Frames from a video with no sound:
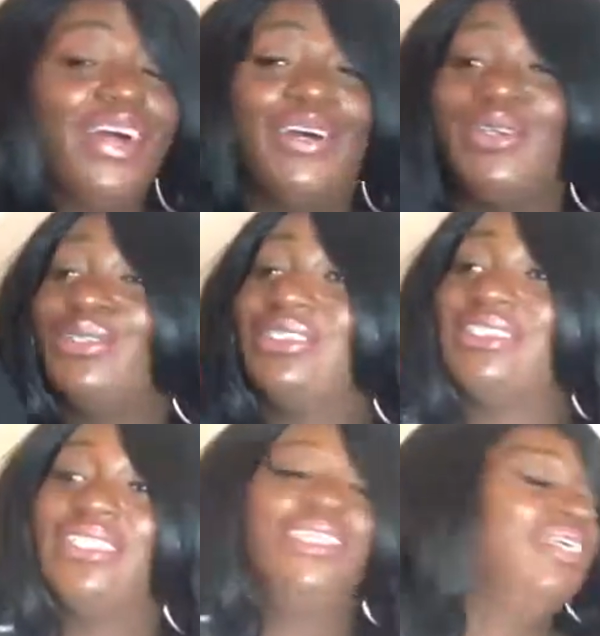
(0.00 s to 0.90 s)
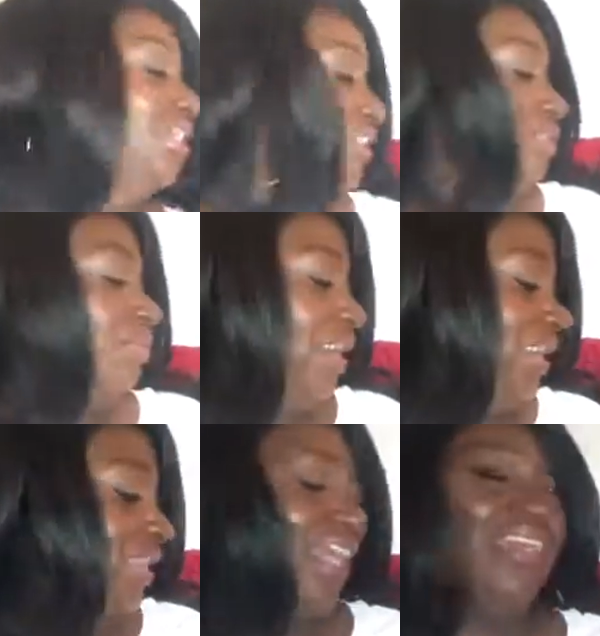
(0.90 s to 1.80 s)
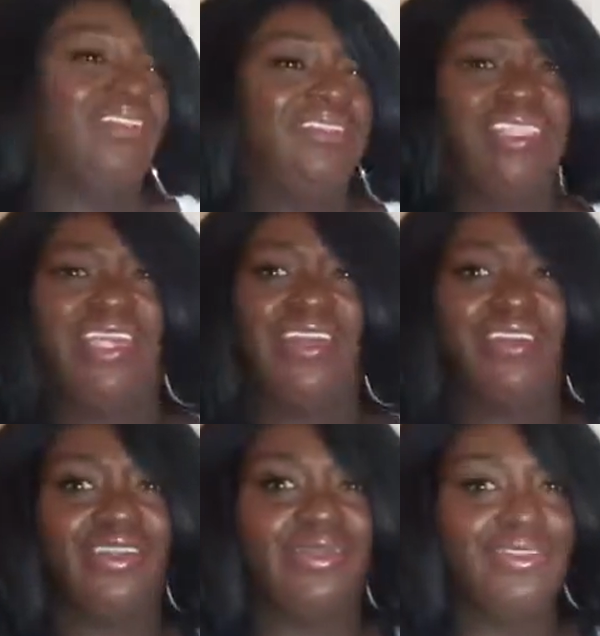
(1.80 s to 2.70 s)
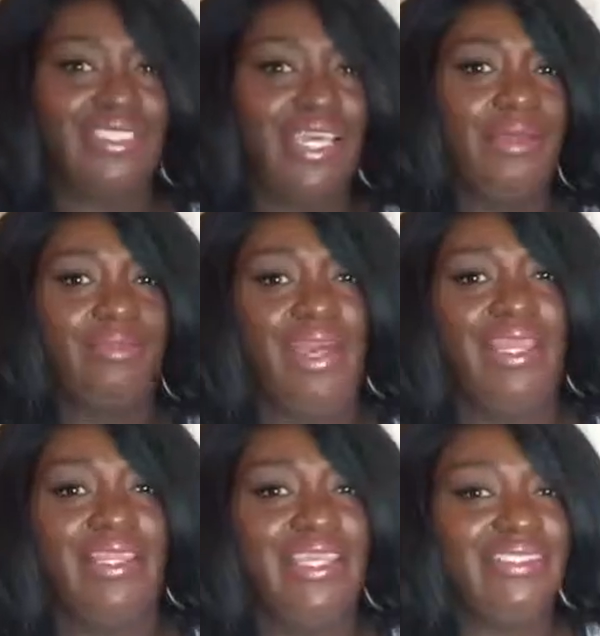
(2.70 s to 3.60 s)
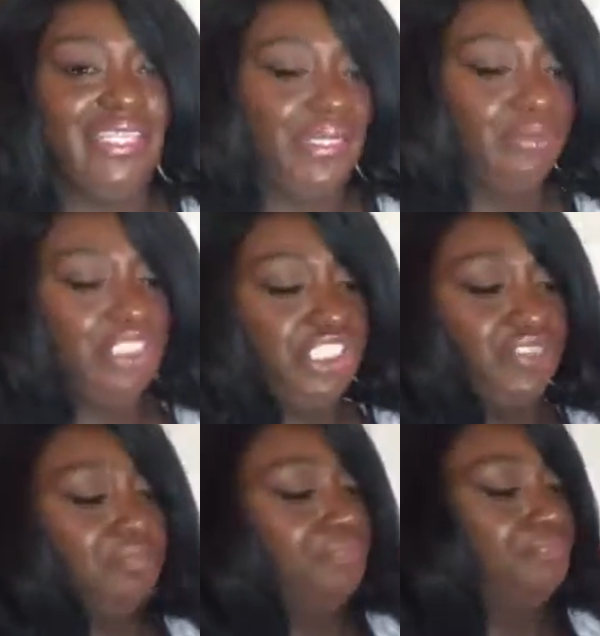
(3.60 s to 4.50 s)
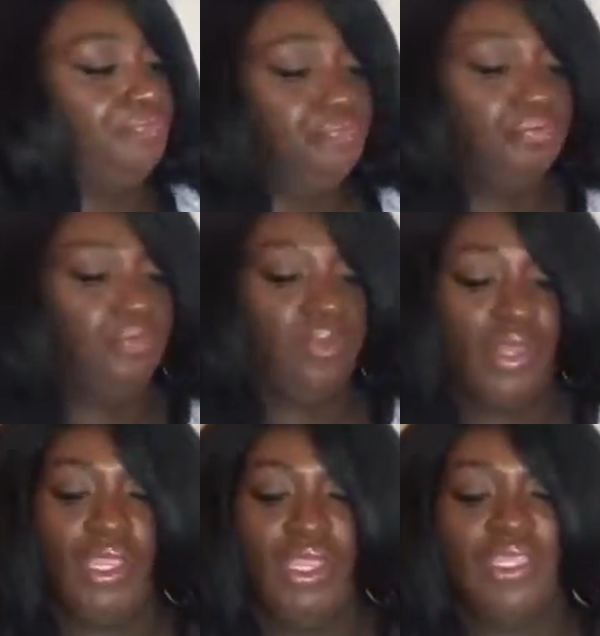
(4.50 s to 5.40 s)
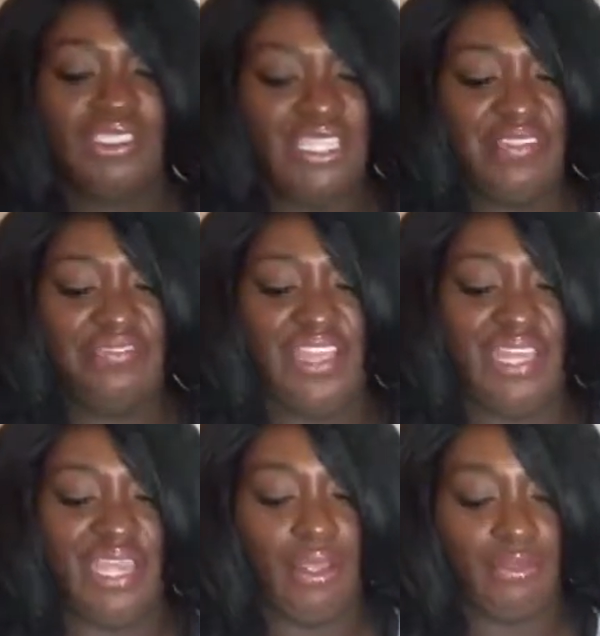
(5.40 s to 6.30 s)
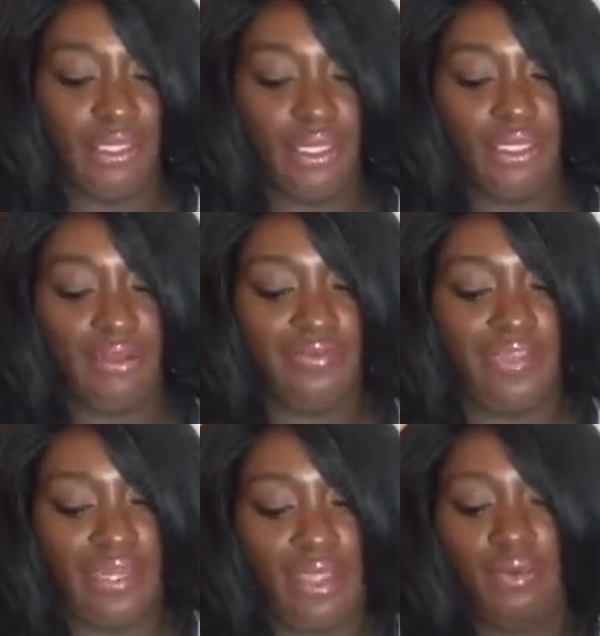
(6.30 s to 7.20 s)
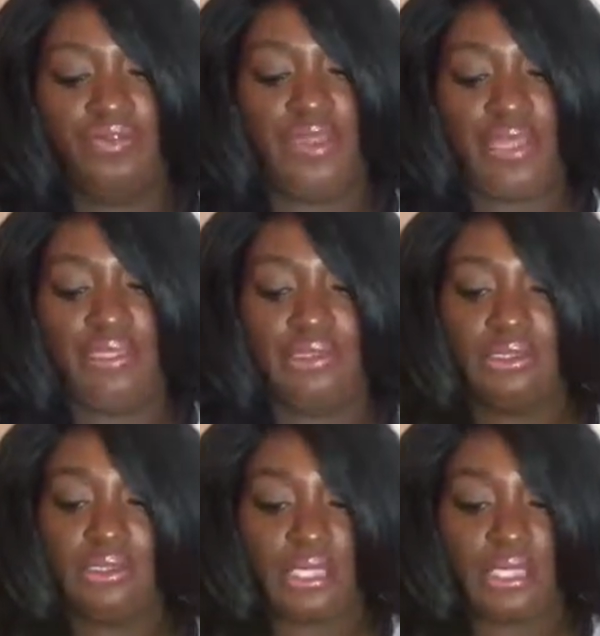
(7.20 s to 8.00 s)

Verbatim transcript: those. It's my like second or third time buying that same jean because they fade out, the color fade out fast.